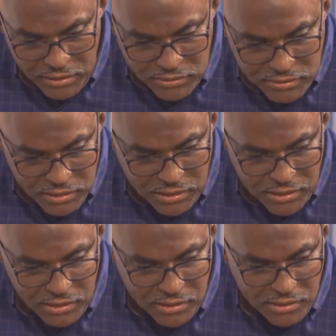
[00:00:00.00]
pant,
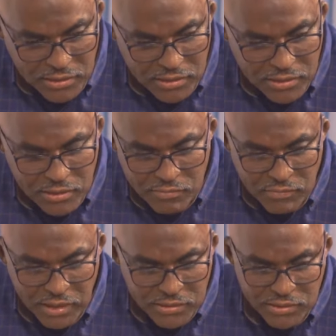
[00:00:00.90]
and
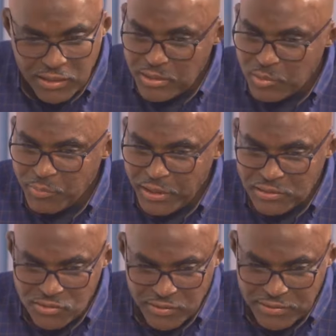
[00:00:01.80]
I didn't have the
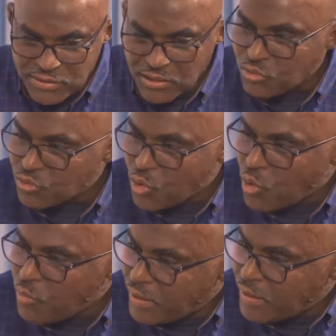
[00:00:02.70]
belt, so I take a
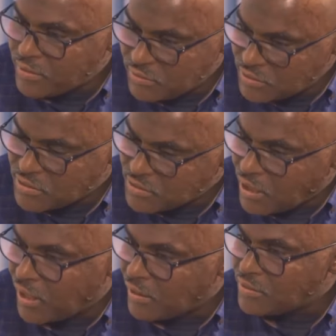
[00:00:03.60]
robe and
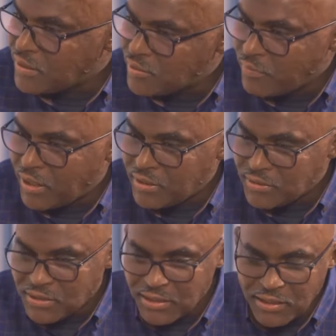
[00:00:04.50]
just tie that
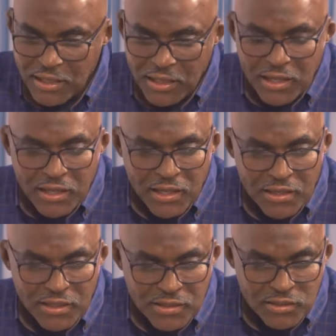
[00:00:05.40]
pant,
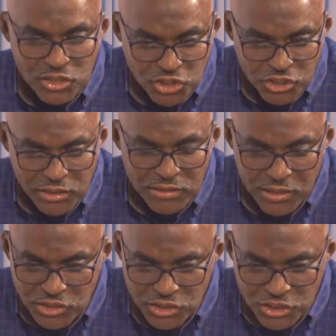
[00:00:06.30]
and a
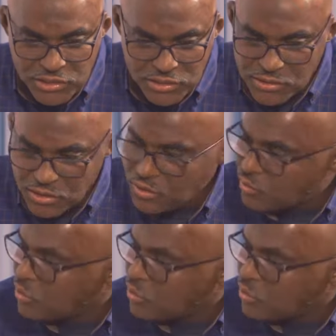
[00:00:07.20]
shirt and a sheet,